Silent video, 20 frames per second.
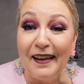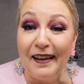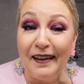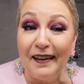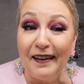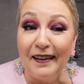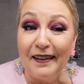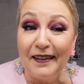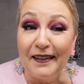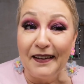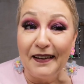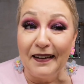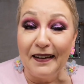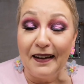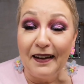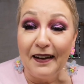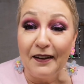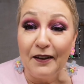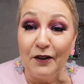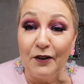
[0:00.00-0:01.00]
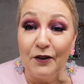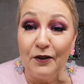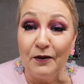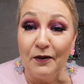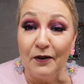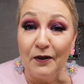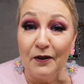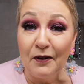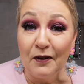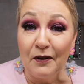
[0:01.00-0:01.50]
I
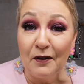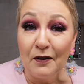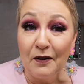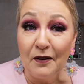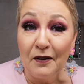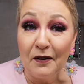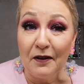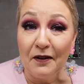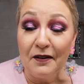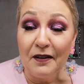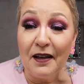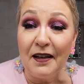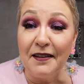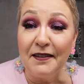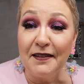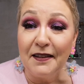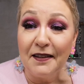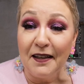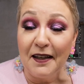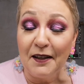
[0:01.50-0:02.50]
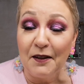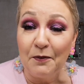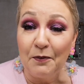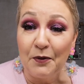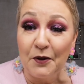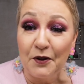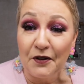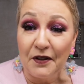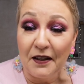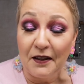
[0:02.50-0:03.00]

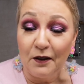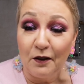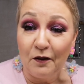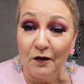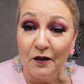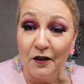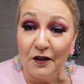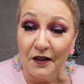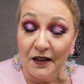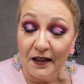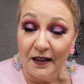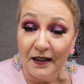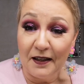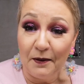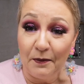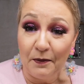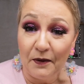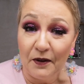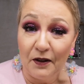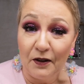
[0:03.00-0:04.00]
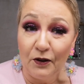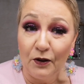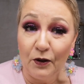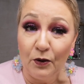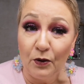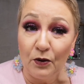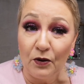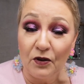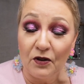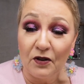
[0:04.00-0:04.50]
99% of the time
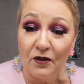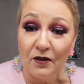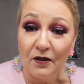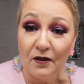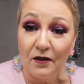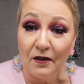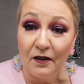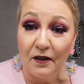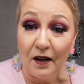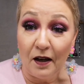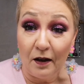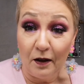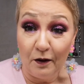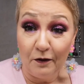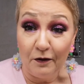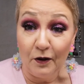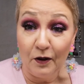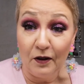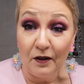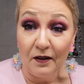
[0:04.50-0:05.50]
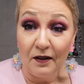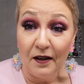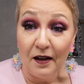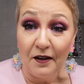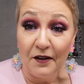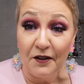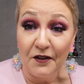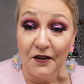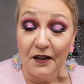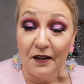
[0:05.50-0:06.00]
use colorful
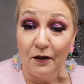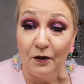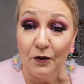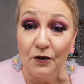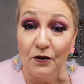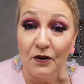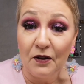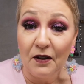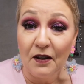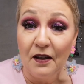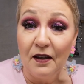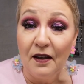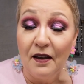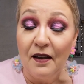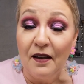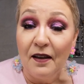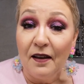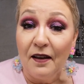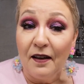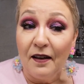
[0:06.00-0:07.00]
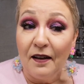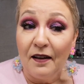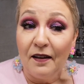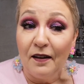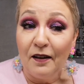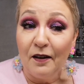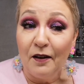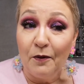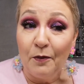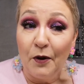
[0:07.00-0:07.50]
eyeshadows,
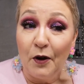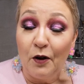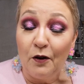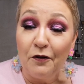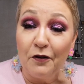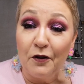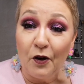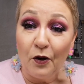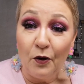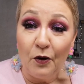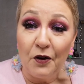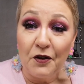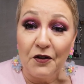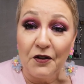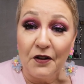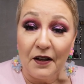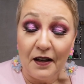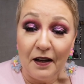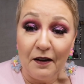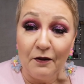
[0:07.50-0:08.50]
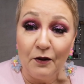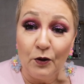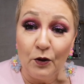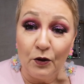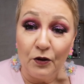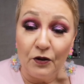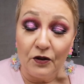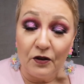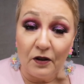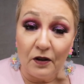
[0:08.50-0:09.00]
but of course I have
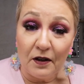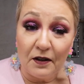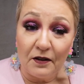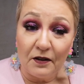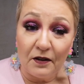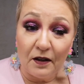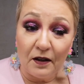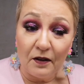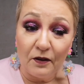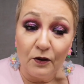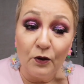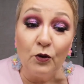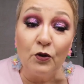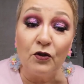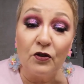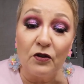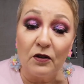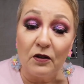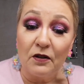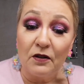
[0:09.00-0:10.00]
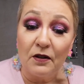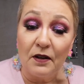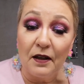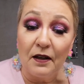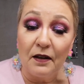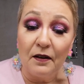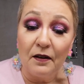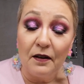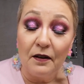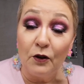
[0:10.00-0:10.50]
neutrals
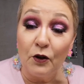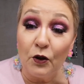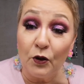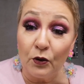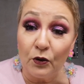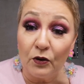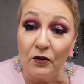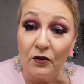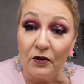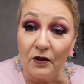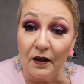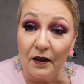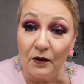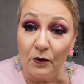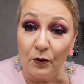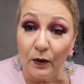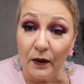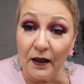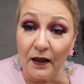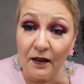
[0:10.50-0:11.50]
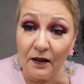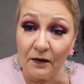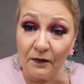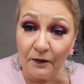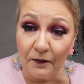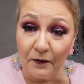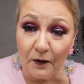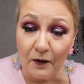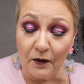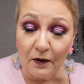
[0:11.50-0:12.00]
and nudes as well.
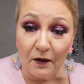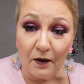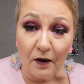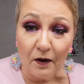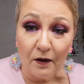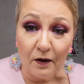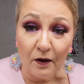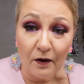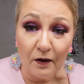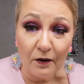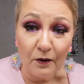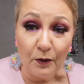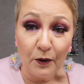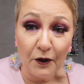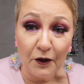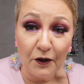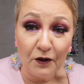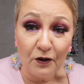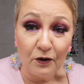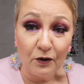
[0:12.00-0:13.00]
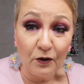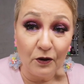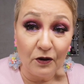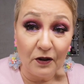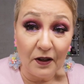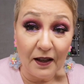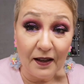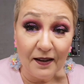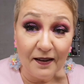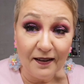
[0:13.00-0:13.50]
Hard words to
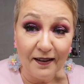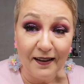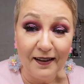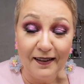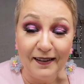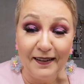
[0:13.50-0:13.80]
say.